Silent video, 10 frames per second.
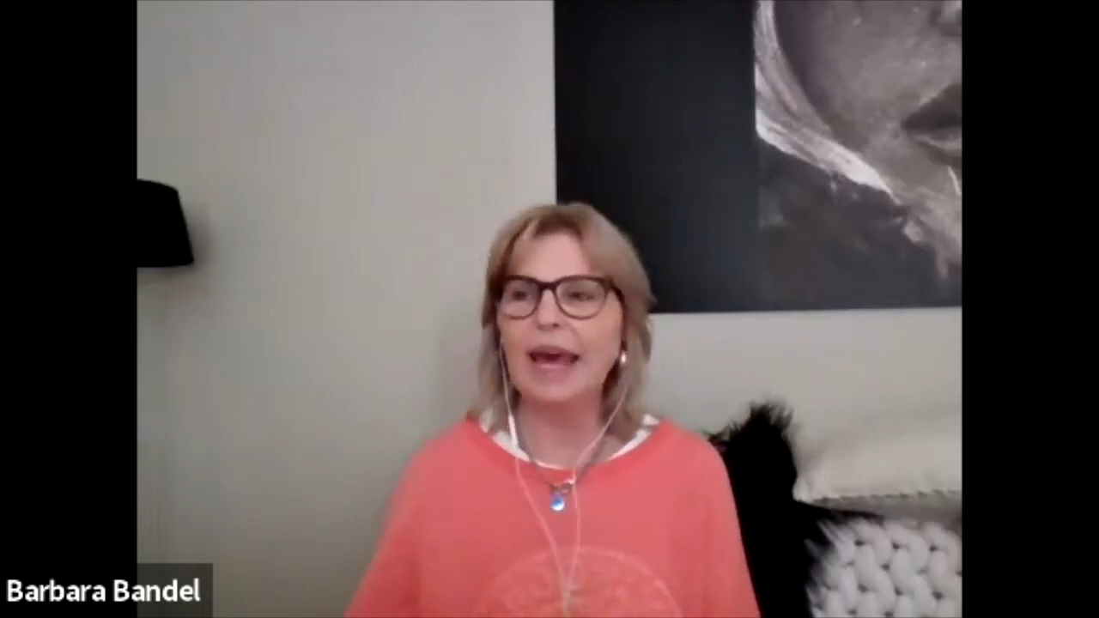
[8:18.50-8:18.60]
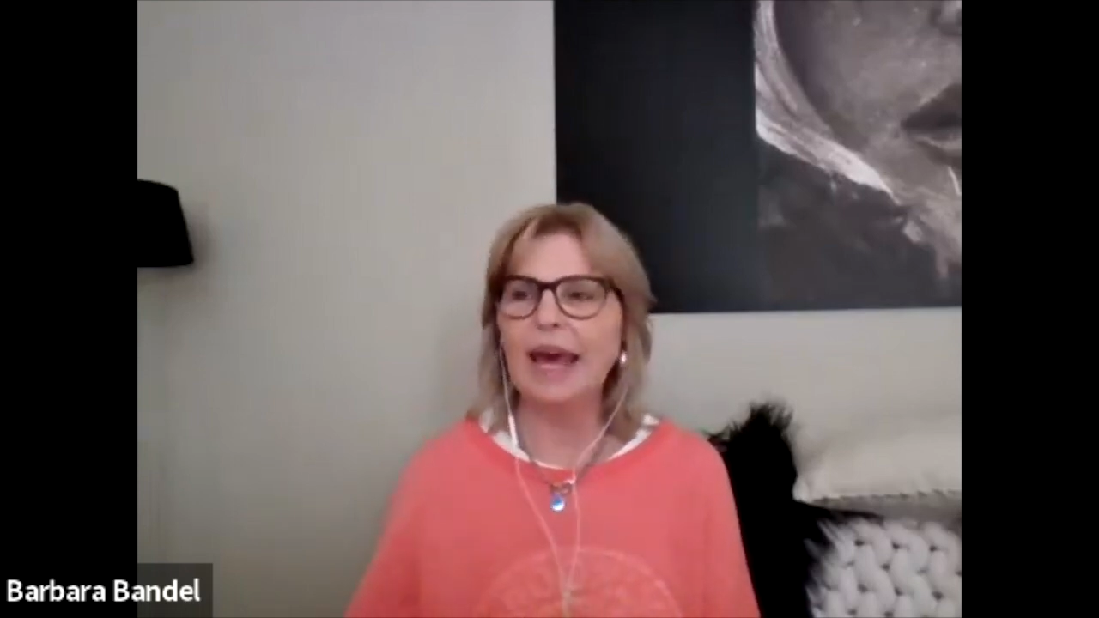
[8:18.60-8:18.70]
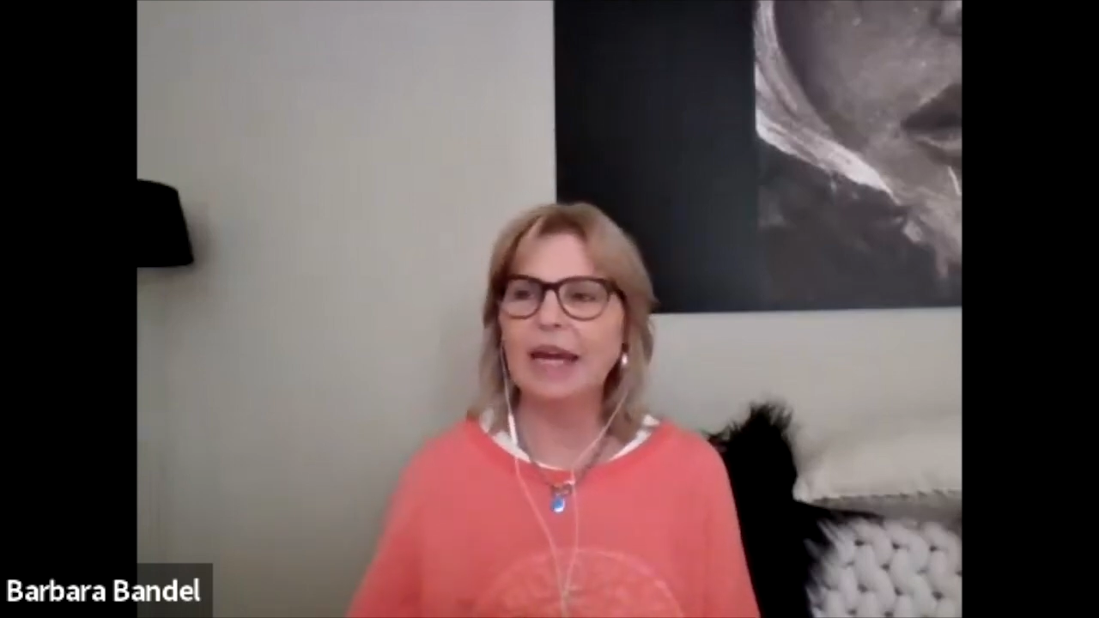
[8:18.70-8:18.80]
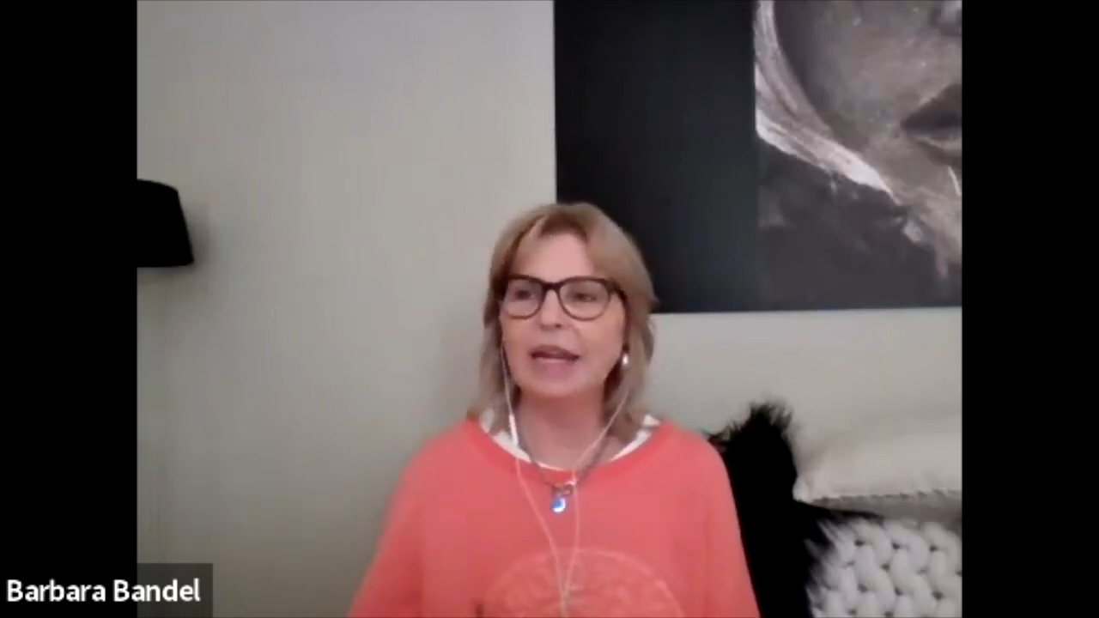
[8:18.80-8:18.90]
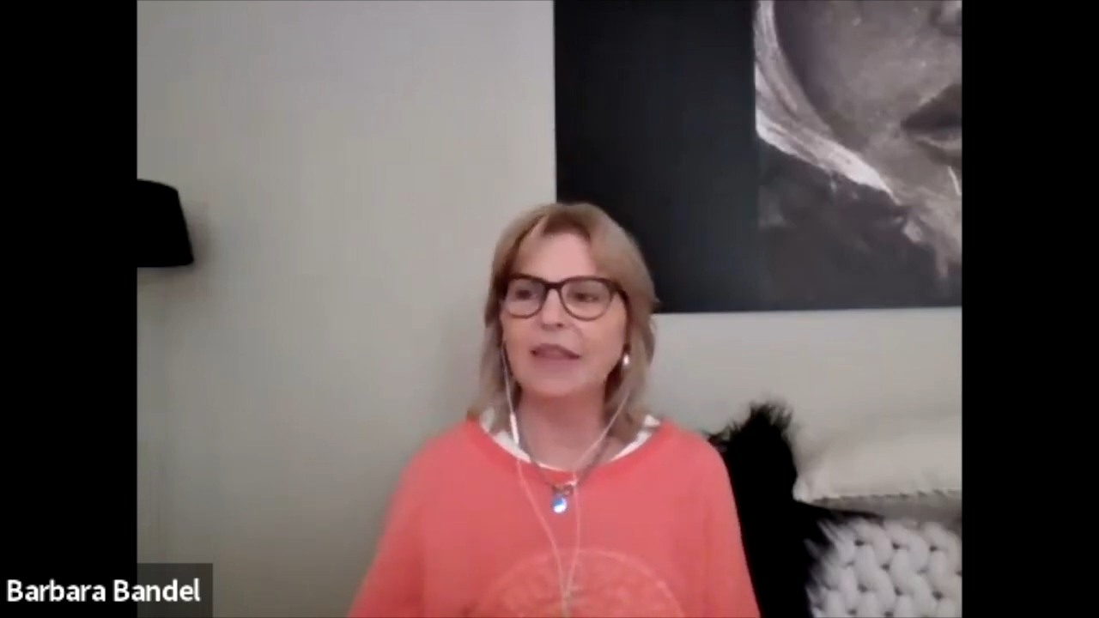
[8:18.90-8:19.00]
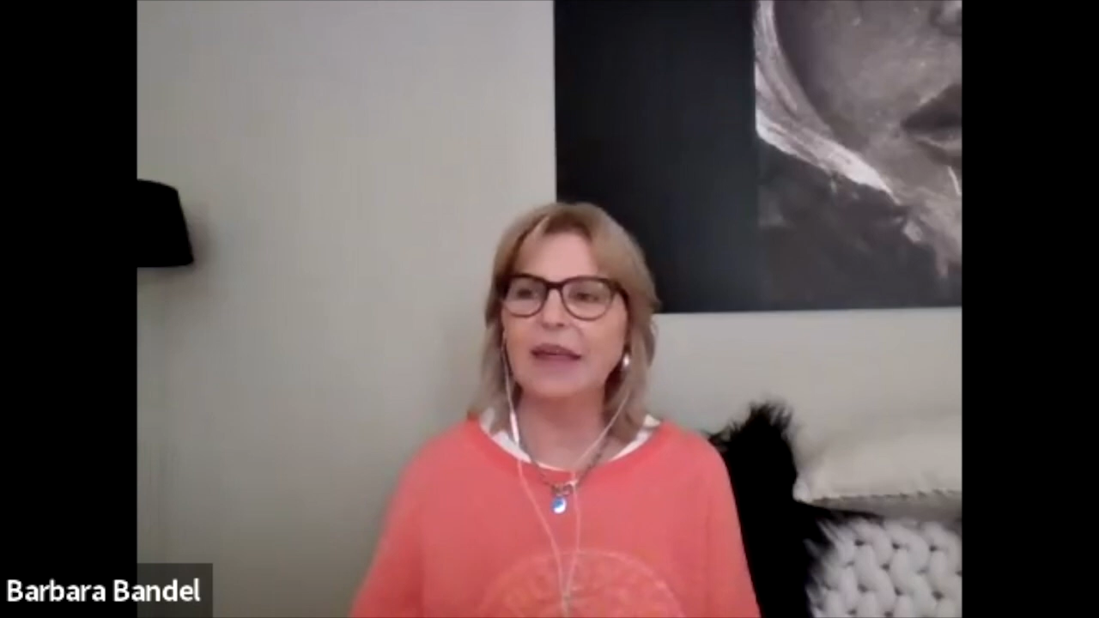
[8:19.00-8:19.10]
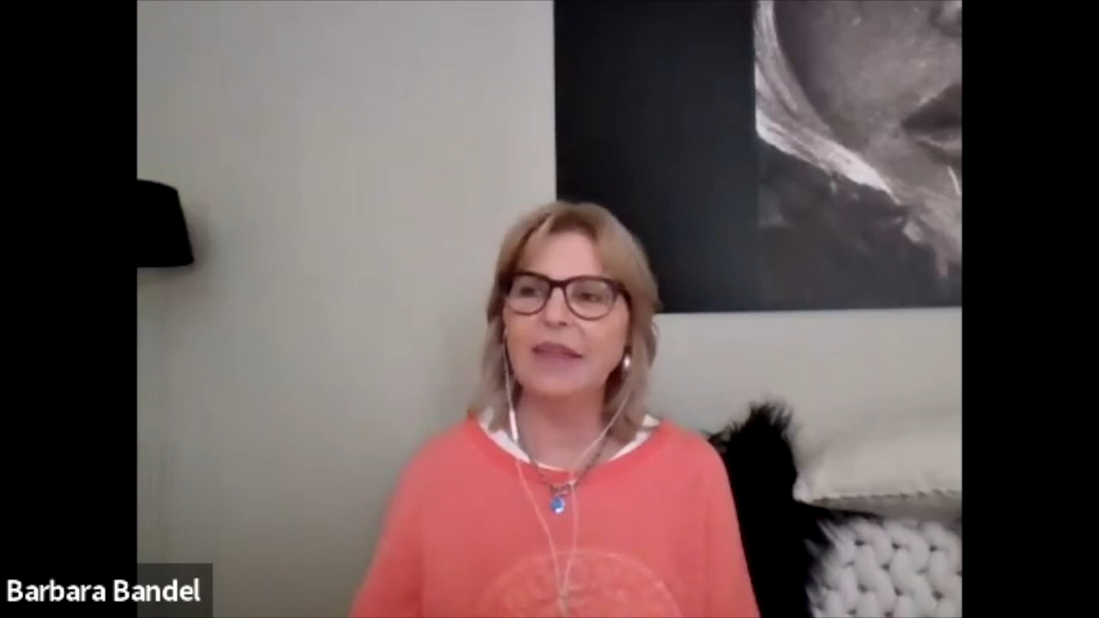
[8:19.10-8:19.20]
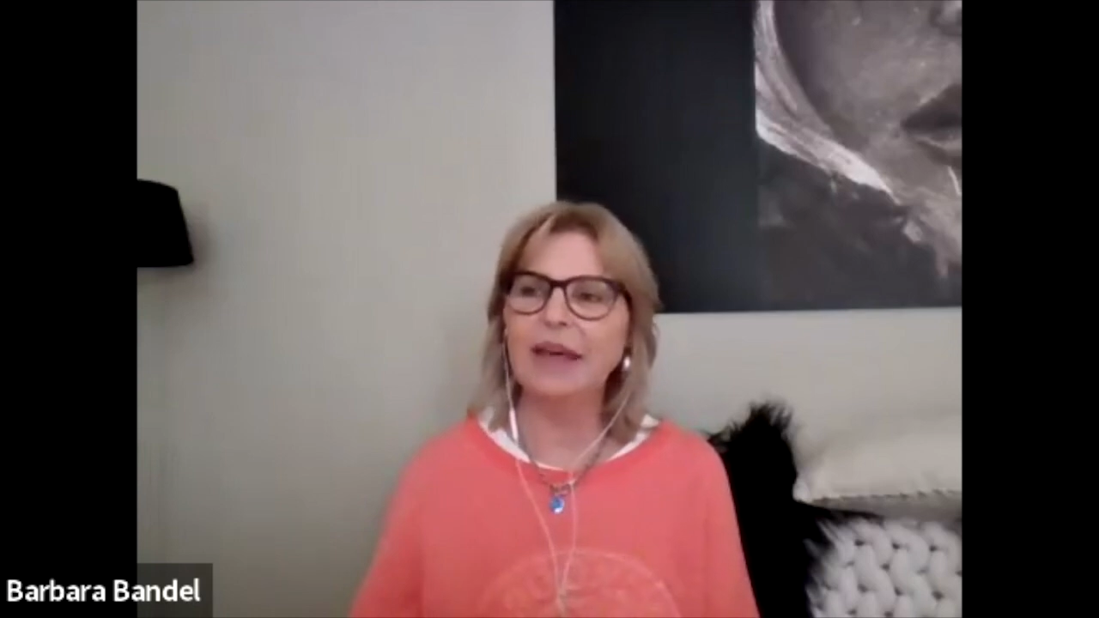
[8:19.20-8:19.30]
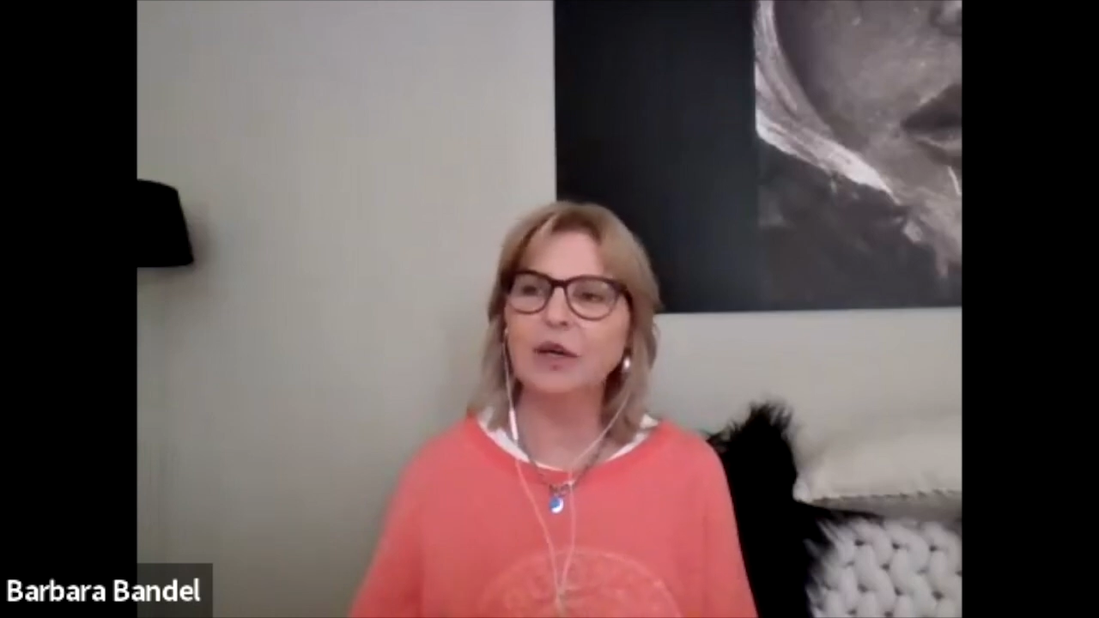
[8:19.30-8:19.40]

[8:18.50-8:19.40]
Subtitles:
And then they